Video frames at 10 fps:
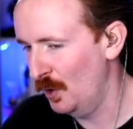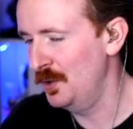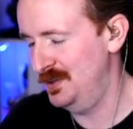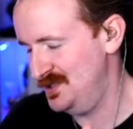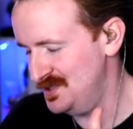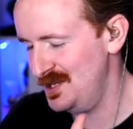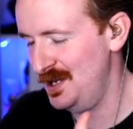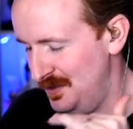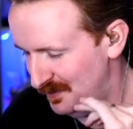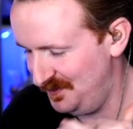This is
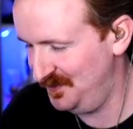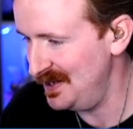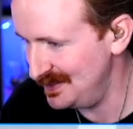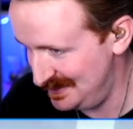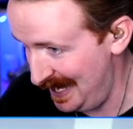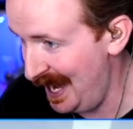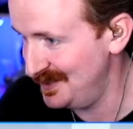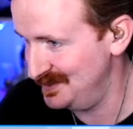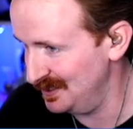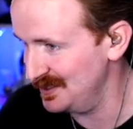a
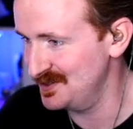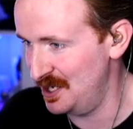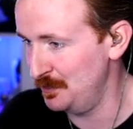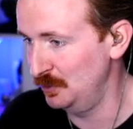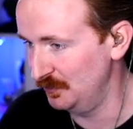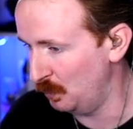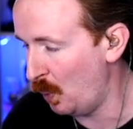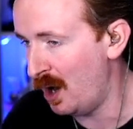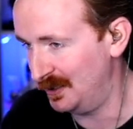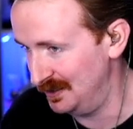fantastic example of
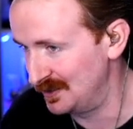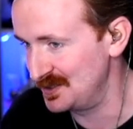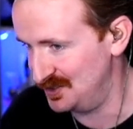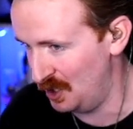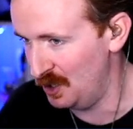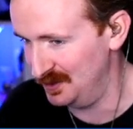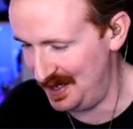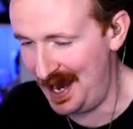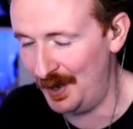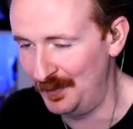walking the song
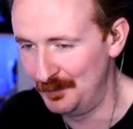down.